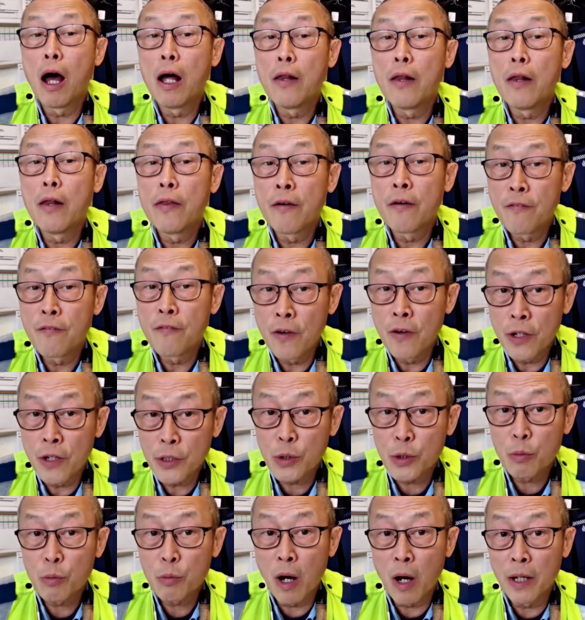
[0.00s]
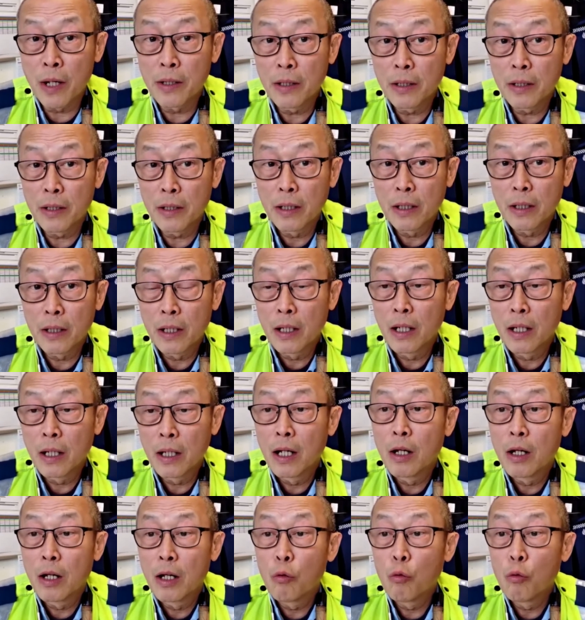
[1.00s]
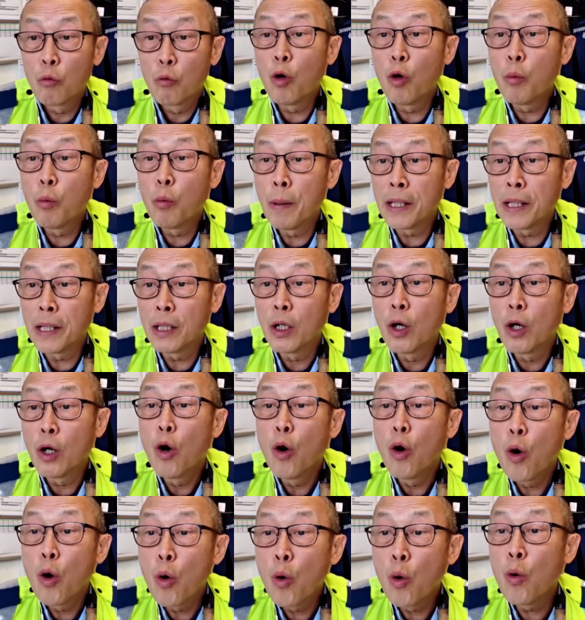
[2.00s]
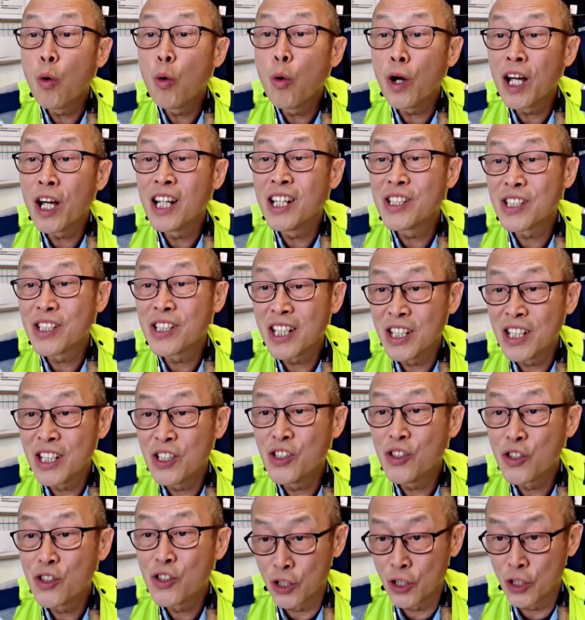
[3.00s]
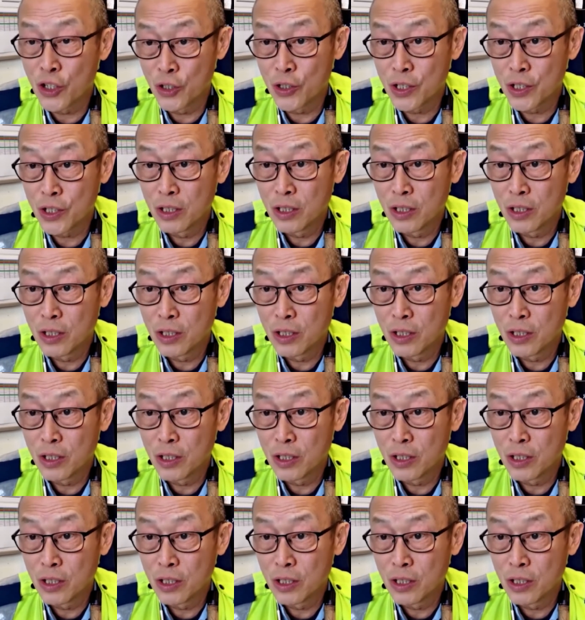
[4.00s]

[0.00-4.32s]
The first one will be who is injured.